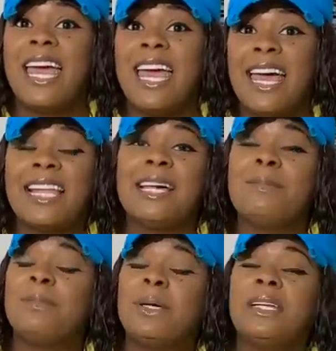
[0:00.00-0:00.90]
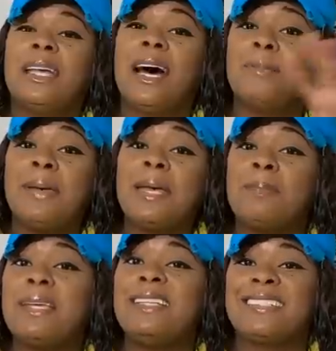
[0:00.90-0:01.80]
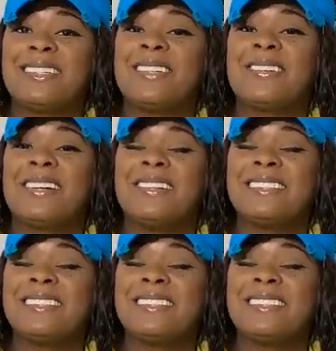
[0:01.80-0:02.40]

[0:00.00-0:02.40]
And I put baked beans on the grill.